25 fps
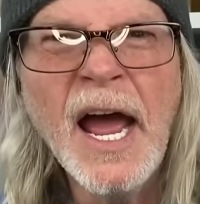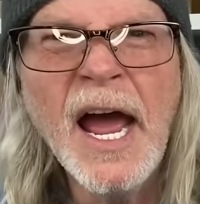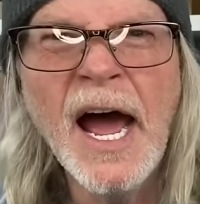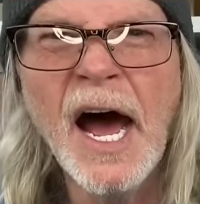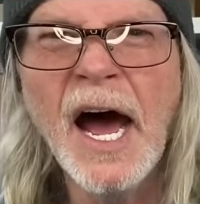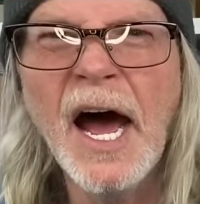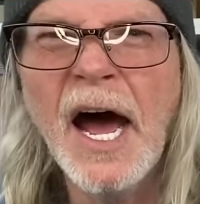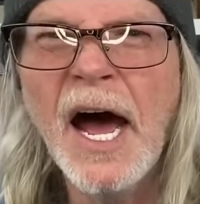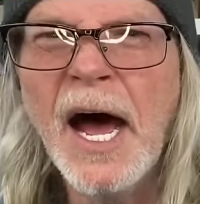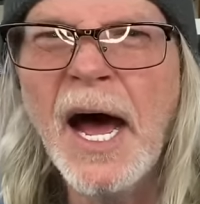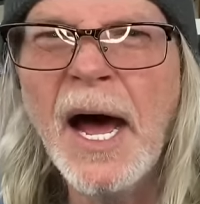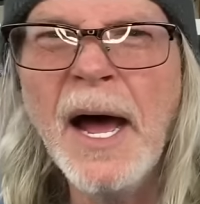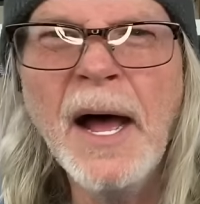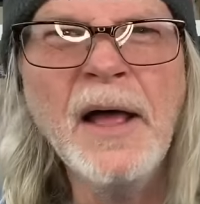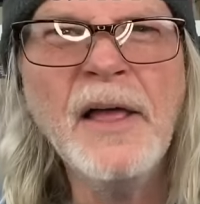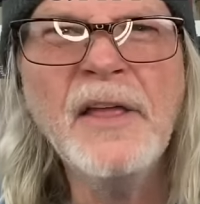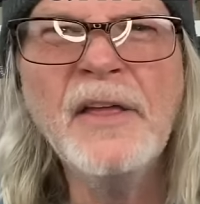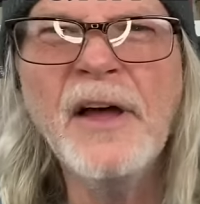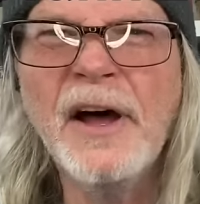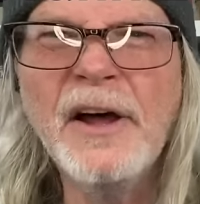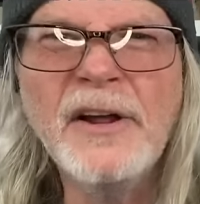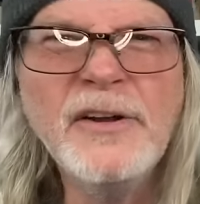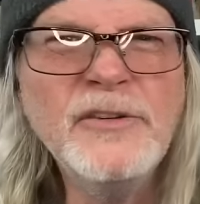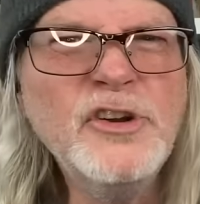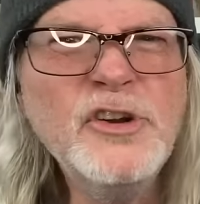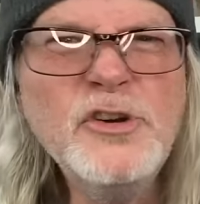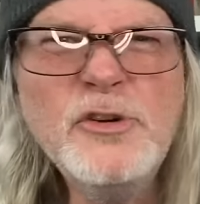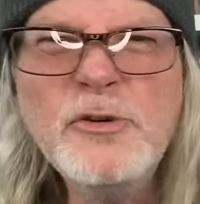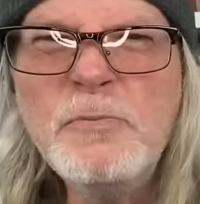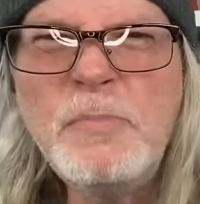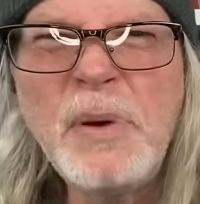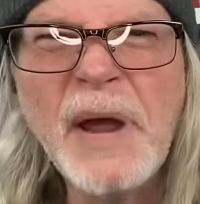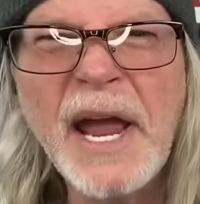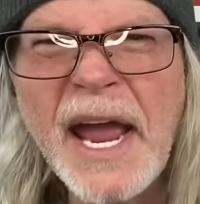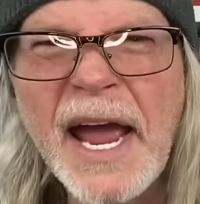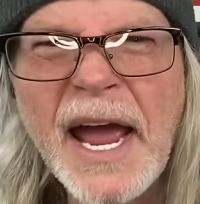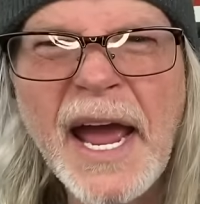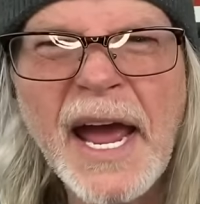A new
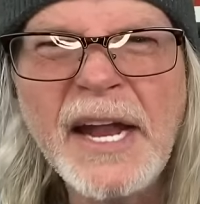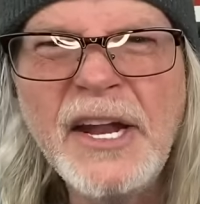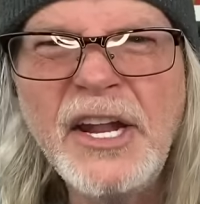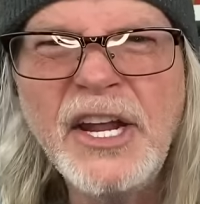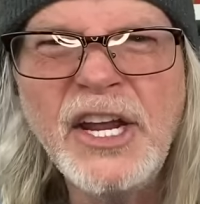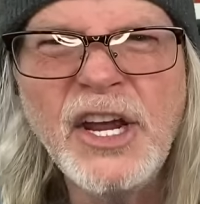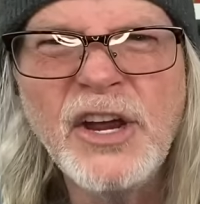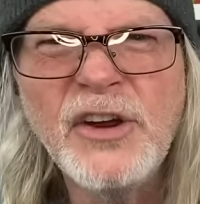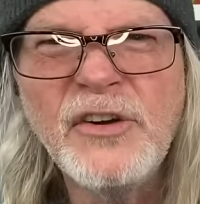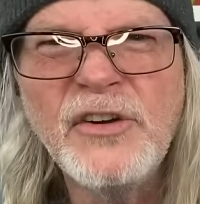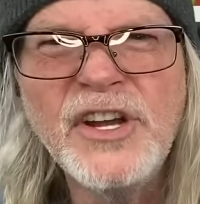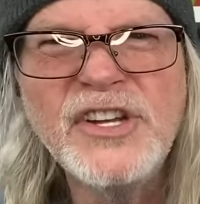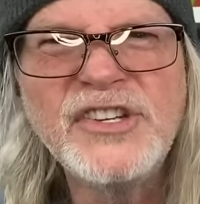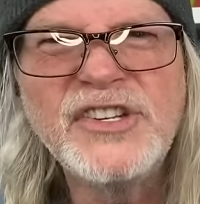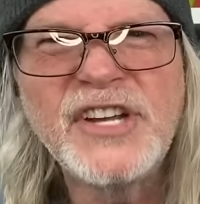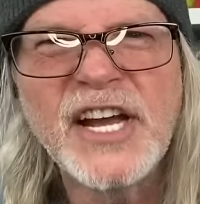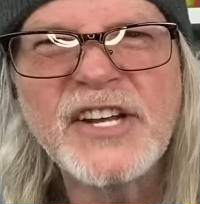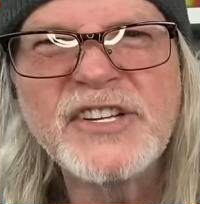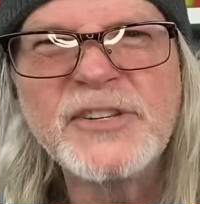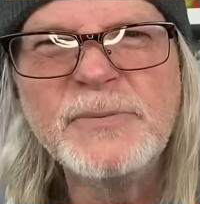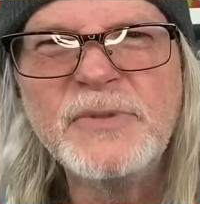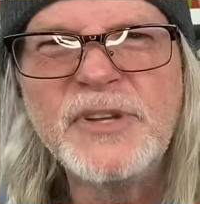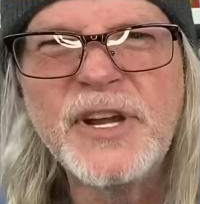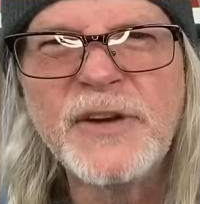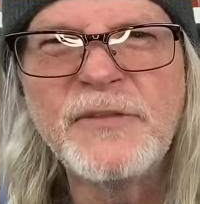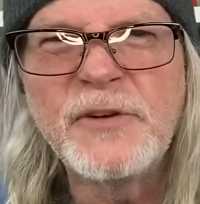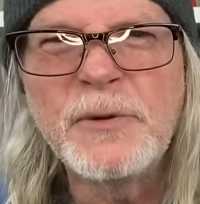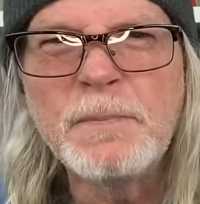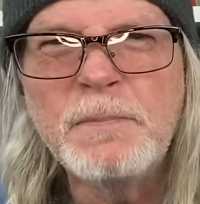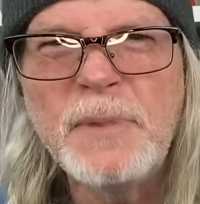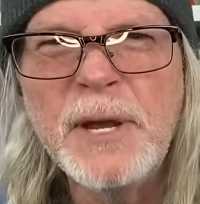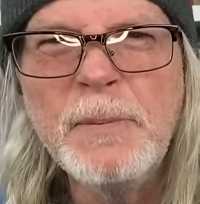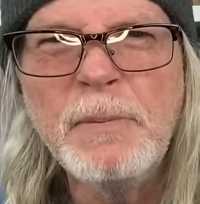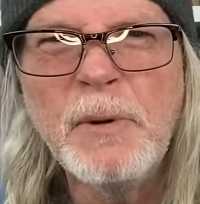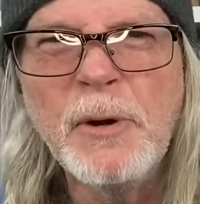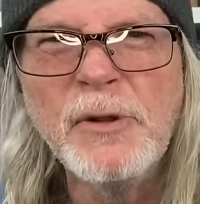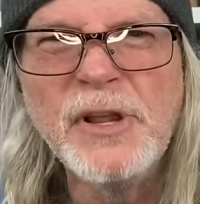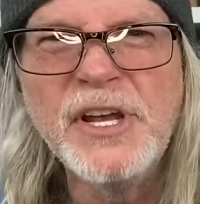band here. He's got some different
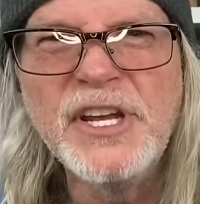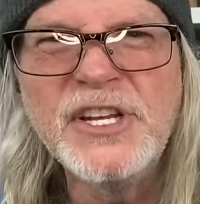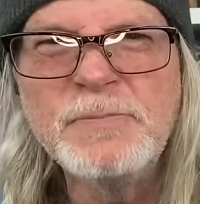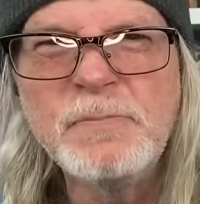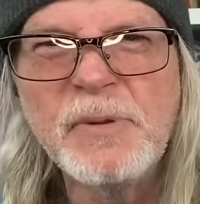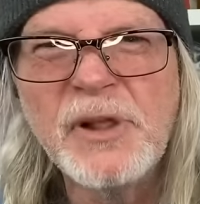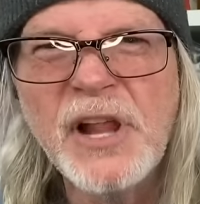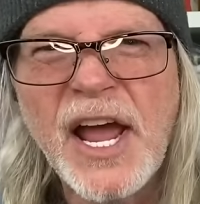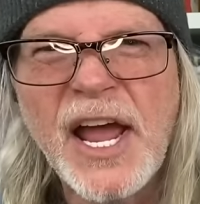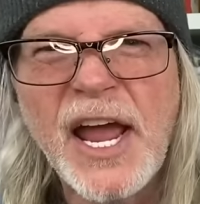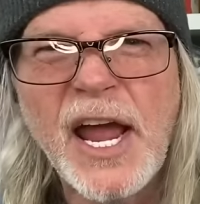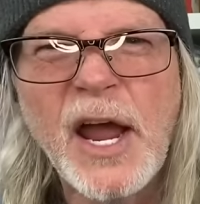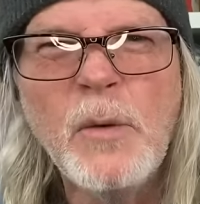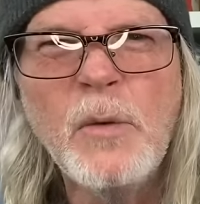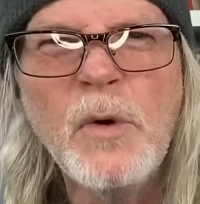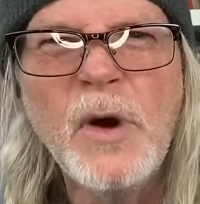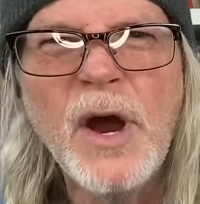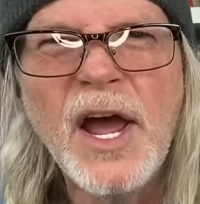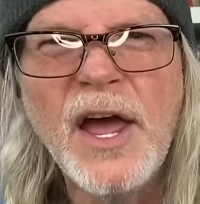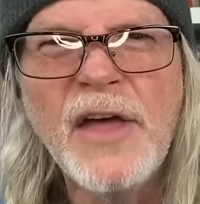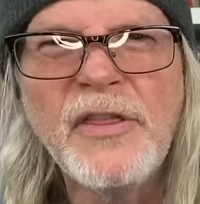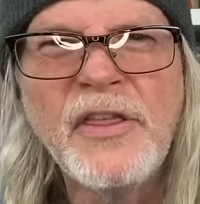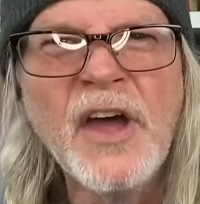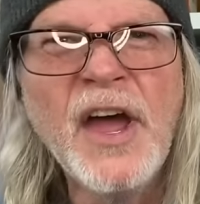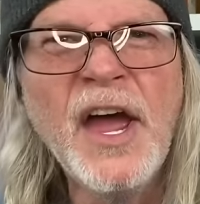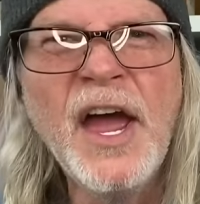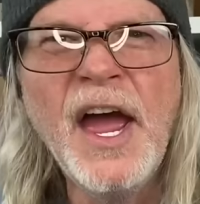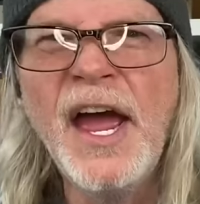people he's playing with.